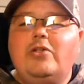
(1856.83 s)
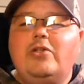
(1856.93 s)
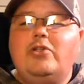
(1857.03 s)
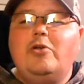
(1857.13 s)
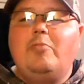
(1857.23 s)

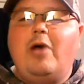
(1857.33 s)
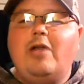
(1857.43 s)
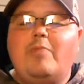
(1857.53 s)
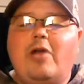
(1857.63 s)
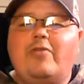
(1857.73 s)
do a
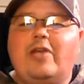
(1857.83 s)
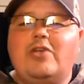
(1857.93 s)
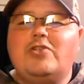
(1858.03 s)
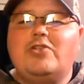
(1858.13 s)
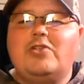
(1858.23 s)
body
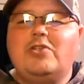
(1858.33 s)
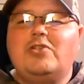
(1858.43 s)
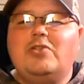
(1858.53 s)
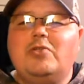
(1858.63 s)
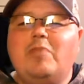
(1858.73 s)
modification
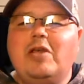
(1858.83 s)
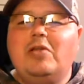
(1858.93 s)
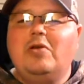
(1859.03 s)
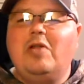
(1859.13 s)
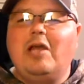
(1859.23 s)
to make it
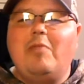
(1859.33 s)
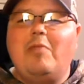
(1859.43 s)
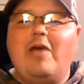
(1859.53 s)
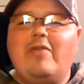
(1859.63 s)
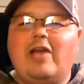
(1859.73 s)
look like a
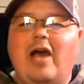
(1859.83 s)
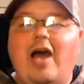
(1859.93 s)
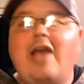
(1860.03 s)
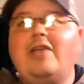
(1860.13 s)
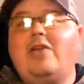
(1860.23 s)

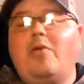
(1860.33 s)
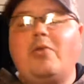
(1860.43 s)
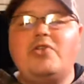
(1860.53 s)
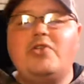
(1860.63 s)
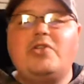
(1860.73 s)
Mavic.
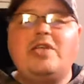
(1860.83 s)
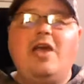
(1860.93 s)
Personally,